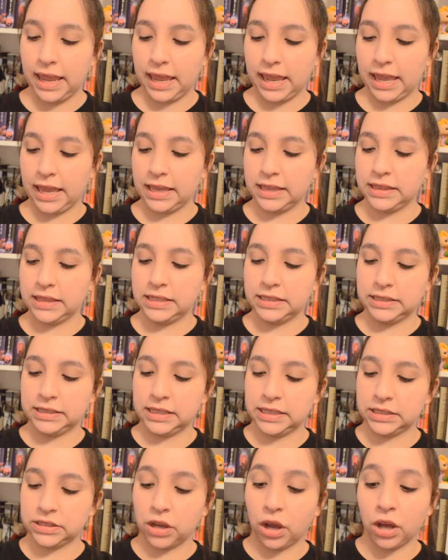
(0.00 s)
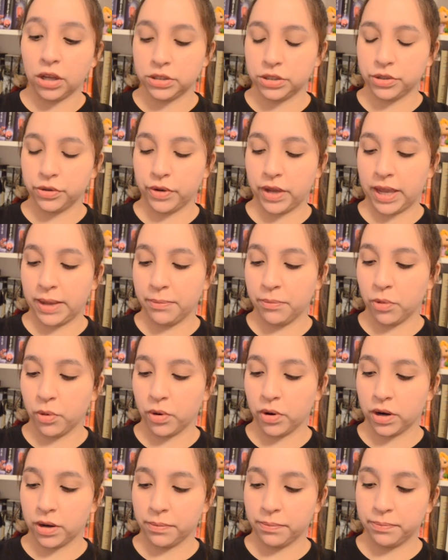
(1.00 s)
And this is also a
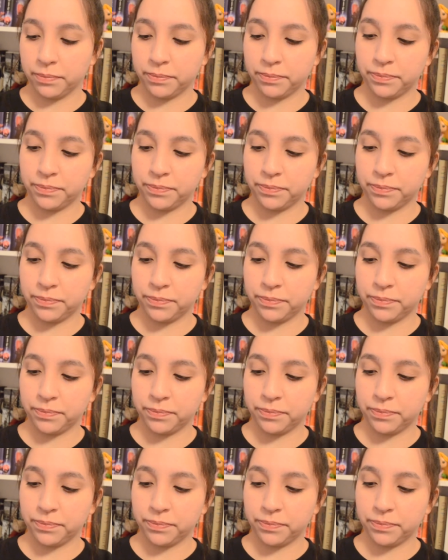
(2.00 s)
more,